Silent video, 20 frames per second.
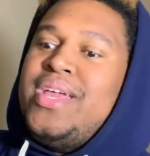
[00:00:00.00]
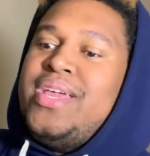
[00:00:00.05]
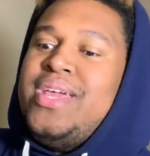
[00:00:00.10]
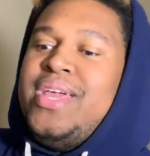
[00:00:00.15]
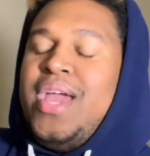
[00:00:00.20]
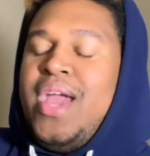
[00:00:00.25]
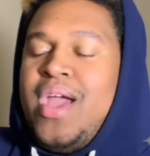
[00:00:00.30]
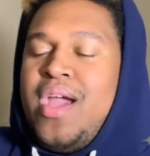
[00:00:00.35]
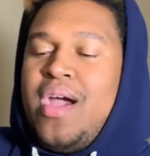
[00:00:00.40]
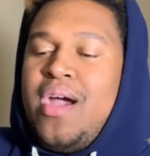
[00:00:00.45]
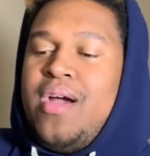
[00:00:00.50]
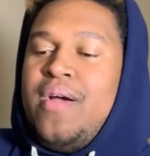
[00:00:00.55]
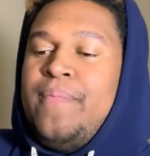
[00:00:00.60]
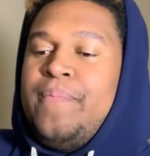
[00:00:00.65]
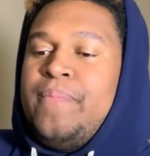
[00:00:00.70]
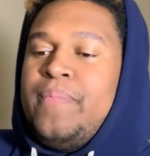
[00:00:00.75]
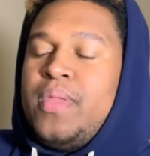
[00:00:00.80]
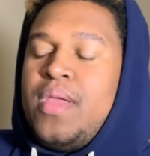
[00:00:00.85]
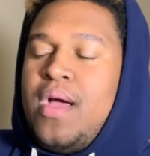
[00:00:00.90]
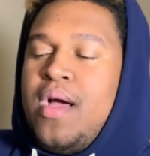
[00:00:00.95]
yeah.
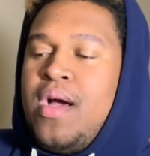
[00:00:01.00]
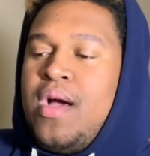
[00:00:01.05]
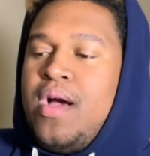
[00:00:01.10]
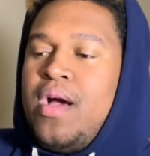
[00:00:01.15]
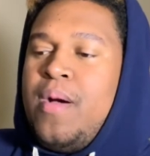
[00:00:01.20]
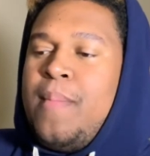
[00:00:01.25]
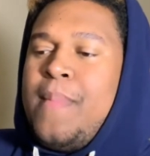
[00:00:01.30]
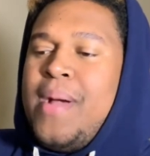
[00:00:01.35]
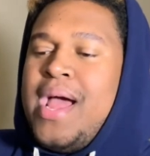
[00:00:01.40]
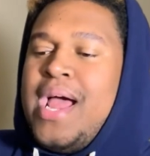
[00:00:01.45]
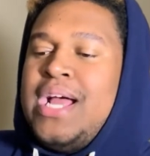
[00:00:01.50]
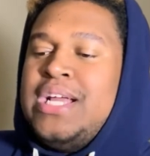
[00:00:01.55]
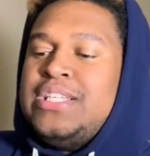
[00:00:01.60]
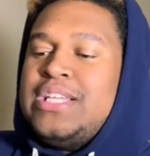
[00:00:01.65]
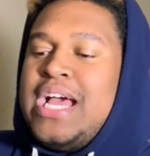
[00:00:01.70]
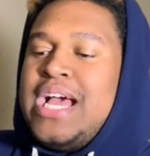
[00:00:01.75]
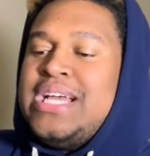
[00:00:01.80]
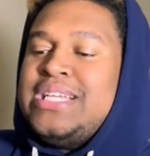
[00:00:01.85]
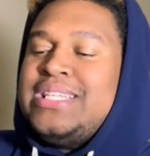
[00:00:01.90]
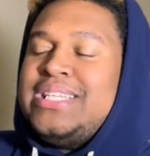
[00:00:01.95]

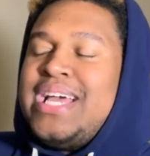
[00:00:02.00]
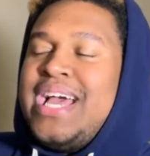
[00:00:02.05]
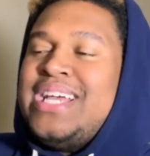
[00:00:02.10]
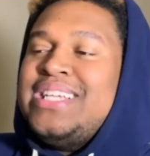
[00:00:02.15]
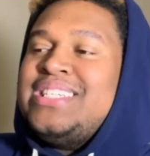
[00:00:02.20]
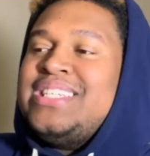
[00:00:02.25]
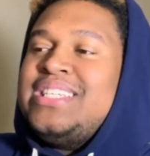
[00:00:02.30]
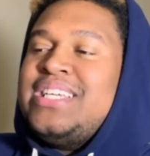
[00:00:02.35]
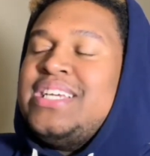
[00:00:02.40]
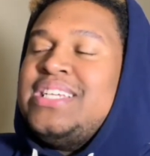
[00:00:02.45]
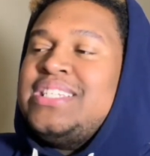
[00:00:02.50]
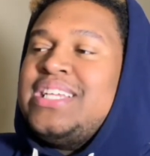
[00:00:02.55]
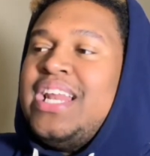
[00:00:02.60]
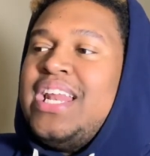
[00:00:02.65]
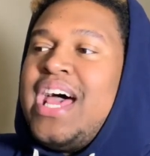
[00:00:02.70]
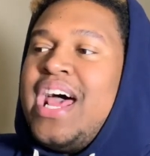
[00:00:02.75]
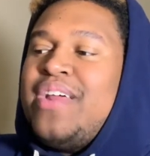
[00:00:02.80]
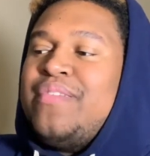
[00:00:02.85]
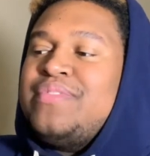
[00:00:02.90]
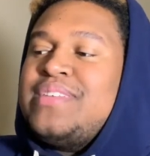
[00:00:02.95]
As is a
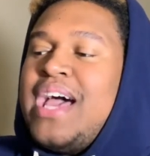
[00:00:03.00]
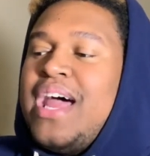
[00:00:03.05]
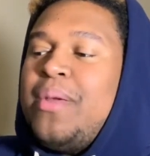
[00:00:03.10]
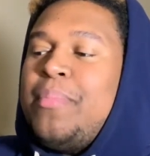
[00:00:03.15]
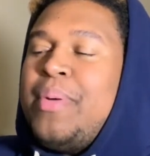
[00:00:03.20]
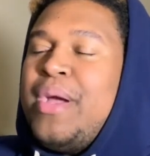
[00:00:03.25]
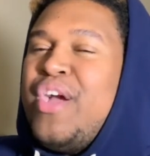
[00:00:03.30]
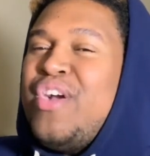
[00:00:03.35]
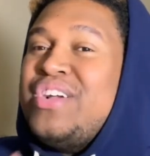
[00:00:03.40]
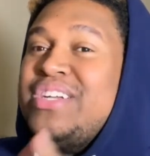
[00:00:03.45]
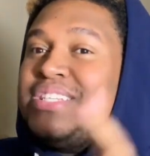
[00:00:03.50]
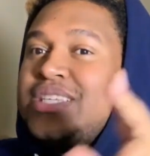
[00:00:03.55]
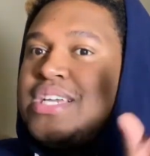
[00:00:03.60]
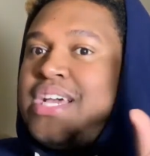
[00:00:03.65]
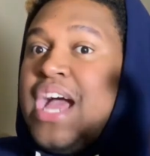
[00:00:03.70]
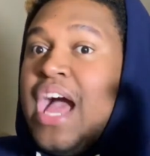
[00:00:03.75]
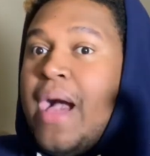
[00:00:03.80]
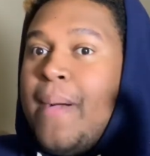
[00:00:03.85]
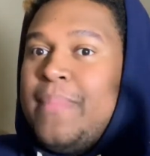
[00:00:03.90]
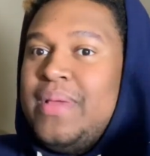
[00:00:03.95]
lot of Tyler Perry's
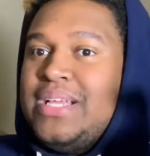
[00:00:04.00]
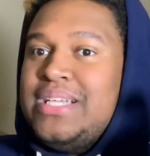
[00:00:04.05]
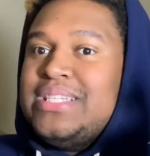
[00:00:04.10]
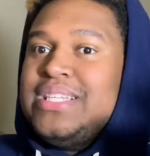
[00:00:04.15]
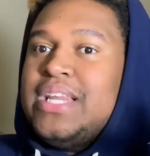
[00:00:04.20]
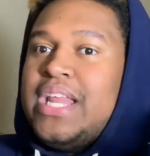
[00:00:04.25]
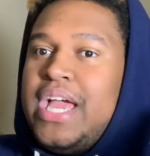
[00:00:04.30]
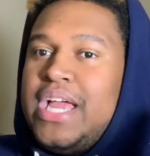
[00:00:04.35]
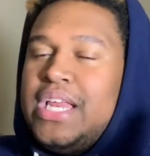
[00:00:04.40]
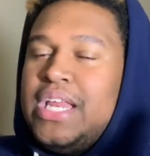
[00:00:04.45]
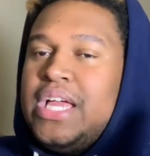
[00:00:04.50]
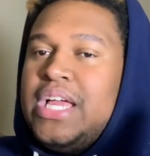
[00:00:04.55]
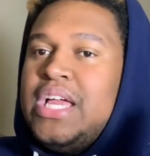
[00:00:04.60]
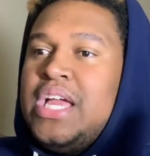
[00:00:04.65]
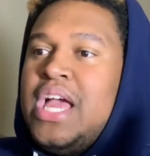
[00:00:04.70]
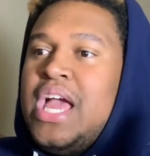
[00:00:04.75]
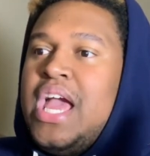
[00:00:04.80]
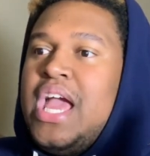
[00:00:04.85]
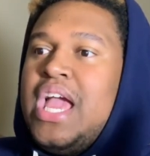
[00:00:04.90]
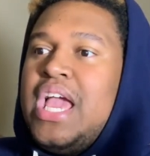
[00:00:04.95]
comedies lately,
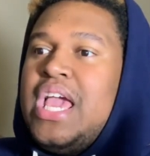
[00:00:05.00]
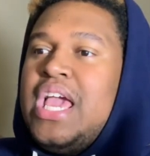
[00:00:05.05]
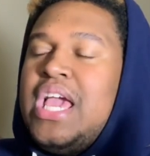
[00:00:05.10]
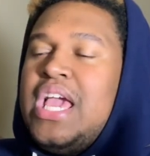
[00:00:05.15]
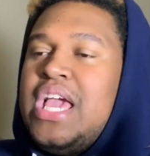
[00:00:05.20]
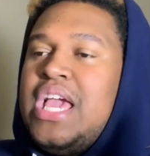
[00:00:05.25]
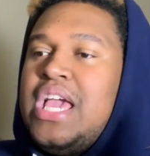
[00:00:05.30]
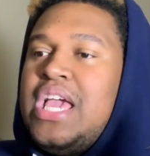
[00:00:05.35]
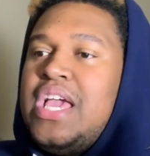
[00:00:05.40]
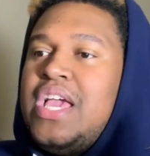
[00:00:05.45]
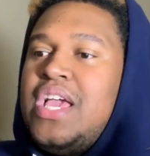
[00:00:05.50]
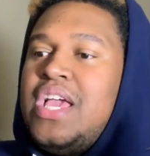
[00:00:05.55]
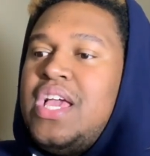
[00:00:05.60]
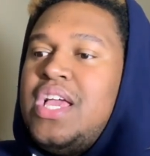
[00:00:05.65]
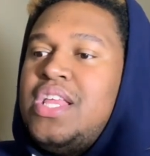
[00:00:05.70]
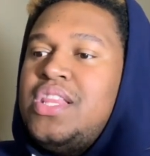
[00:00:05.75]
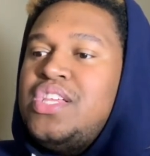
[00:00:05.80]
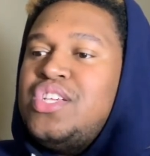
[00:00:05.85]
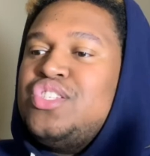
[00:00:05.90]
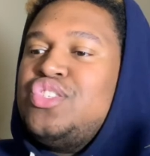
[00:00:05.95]

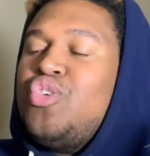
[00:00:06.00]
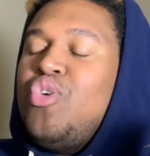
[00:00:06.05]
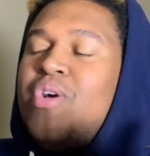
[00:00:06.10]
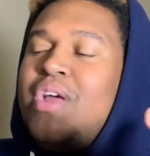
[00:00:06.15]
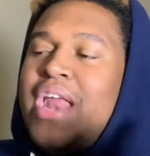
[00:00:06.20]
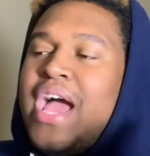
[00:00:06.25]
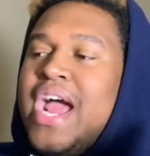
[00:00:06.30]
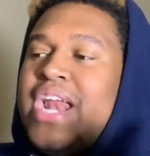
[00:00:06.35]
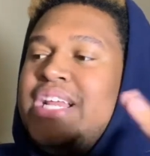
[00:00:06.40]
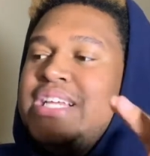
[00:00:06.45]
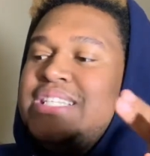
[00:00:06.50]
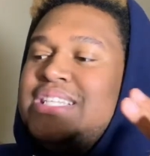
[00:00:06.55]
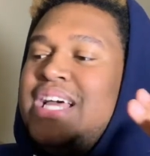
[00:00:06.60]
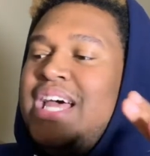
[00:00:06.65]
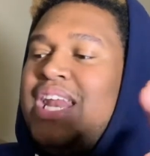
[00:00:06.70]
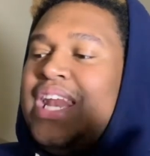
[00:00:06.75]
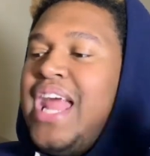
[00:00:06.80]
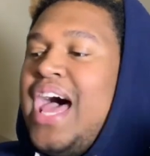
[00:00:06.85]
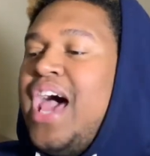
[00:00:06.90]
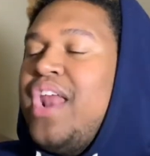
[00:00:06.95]
the storyline is
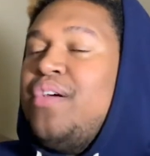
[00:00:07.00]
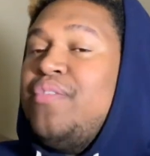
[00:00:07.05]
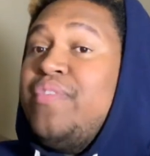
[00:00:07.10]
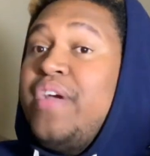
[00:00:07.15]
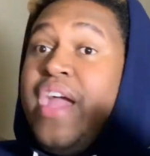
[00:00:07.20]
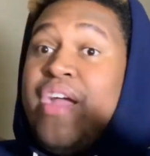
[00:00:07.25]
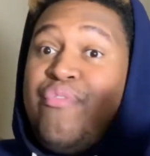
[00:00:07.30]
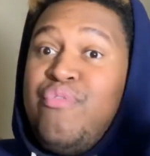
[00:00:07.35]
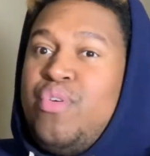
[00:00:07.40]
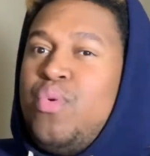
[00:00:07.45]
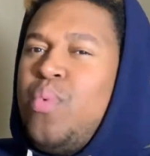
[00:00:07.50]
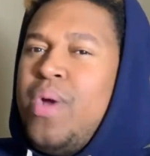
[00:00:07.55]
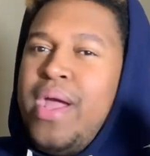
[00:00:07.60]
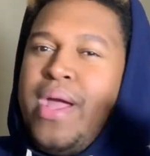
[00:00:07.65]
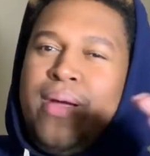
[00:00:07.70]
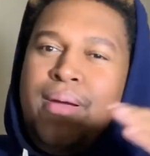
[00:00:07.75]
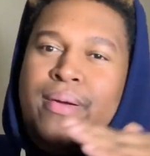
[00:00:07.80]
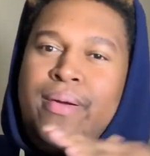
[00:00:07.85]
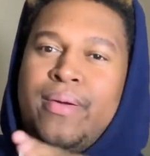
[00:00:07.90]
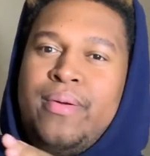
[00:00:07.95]
a lot of
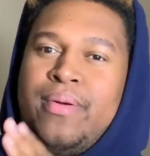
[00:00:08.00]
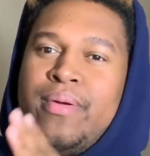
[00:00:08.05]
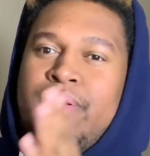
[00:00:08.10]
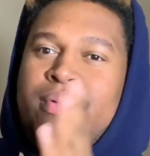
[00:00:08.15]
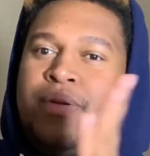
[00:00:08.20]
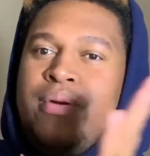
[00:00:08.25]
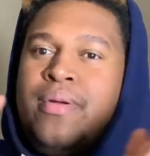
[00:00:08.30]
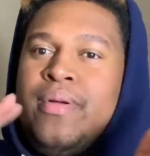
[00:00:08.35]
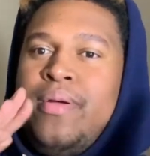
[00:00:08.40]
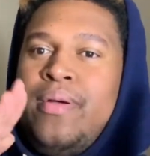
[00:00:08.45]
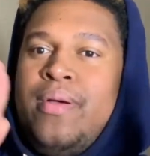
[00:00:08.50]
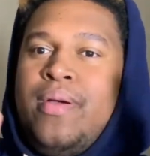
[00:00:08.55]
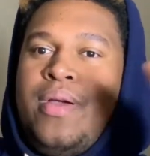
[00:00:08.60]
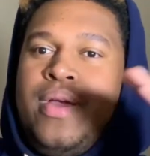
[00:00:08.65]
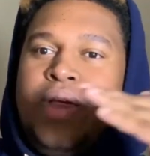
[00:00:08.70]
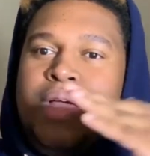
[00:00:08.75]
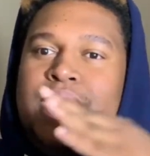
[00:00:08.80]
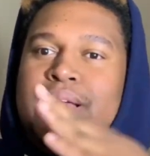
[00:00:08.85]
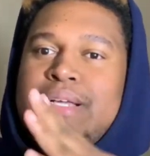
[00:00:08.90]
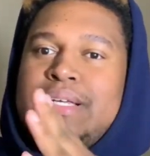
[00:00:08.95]
everywhere.
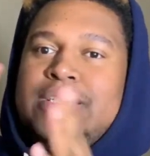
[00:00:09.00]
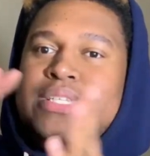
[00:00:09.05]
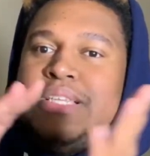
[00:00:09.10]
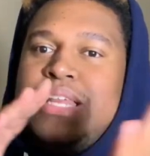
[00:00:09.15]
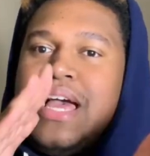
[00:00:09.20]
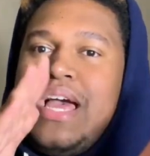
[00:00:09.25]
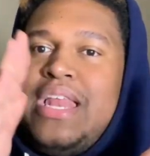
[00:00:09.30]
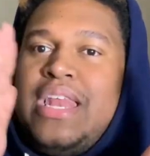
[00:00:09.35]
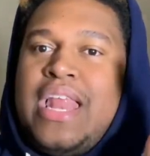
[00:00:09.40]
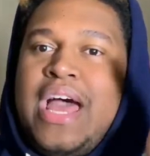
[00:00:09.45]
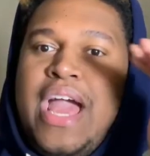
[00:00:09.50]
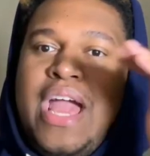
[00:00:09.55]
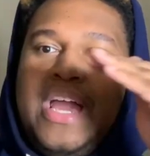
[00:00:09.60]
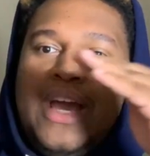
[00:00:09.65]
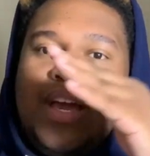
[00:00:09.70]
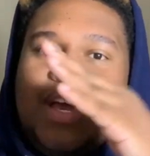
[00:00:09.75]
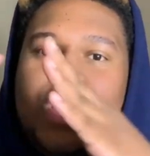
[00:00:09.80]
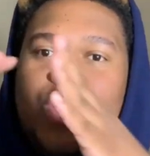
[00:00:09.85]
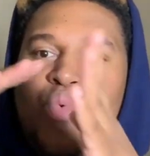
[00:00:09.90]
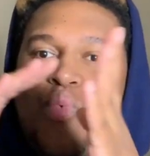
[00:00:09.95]
It's not
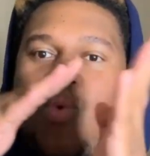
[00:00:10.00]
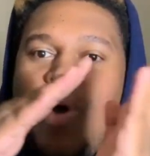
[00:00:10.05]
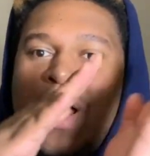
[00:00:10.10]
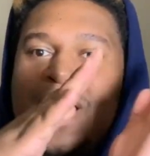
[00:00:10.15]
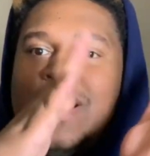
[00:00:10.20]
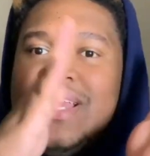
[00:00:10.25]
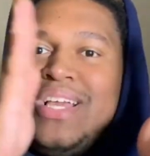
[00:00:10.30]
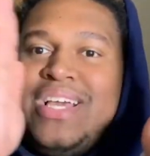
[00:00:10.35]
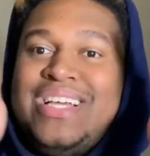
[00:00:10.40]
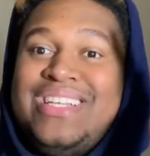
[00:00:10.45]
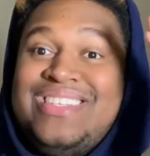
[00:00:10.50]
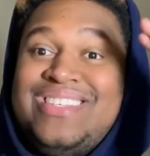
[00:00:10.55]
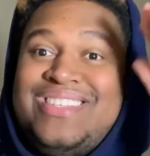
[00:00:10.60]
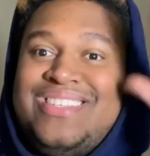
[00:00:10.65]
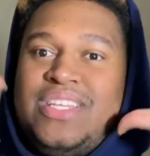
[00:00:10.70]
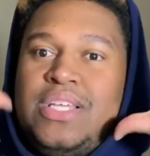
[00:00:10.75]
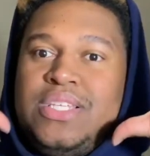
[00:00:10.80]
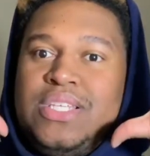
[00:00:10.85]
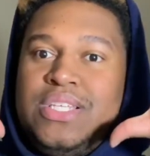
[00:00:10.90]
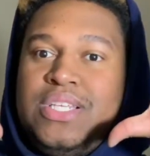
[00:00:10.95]
like one
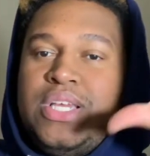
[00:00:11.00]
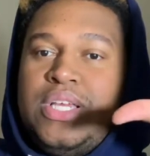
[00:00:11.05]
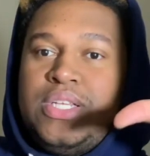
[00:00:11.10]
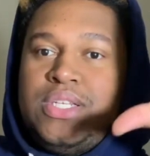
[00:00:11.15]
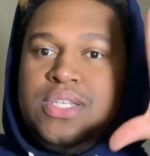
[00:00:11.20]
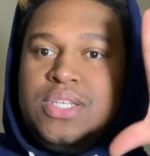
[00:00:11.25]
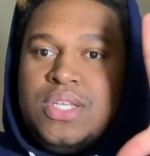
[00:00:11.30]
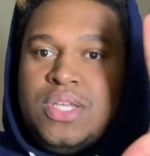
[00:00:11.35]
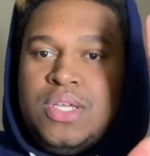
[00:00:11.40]
consistent